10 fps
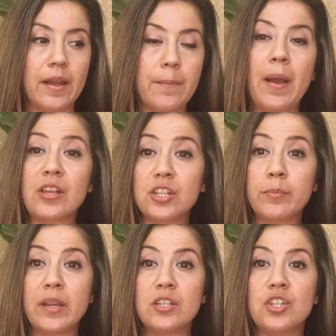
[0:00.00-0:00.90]

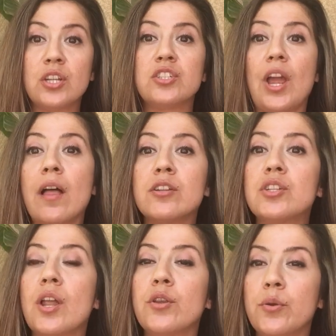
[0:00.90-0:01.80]
masturbation
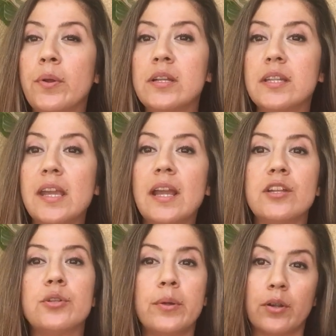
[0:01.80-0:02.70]
challenge that you want to take, I
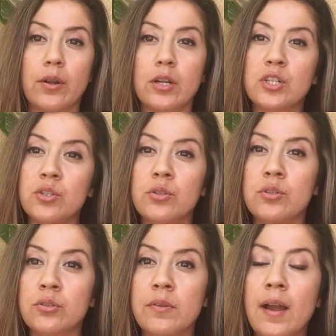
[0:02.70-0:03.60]
do encourage you to
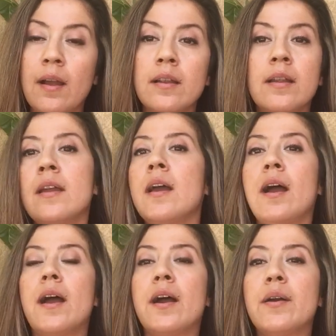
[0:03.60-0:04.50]
do that.
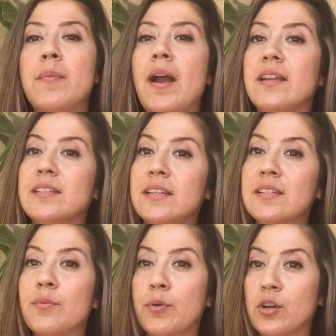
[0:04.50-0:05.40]
I
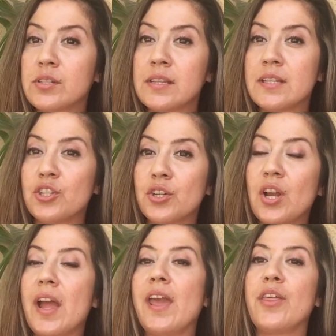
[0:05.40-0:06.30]
did personally took
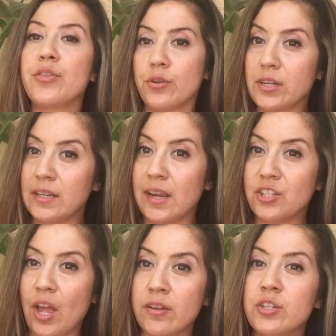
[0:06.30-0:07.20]
a 30-day
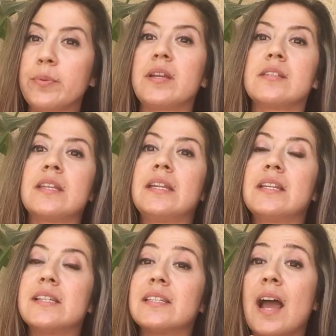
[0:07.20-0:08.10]
challenge because I
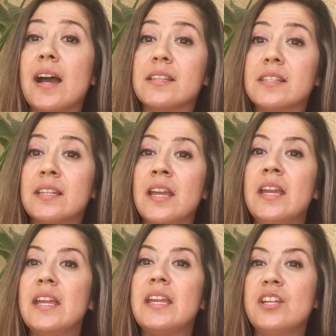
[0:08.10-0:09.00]
needed to test
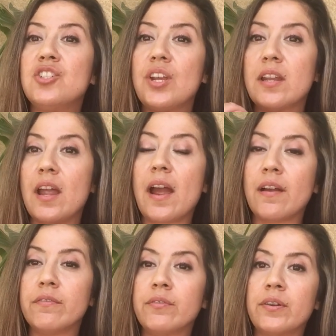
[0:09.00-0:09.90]
each and
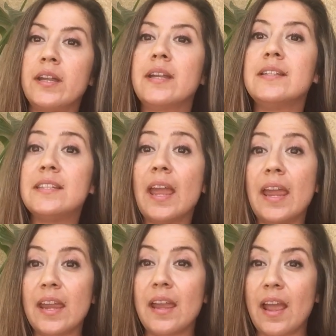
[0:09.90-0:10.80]
every
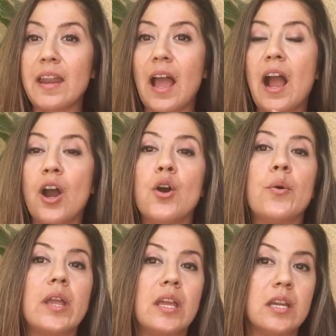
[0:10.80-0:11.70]
day and
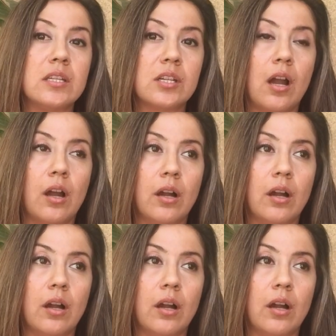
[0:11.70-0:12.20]
how it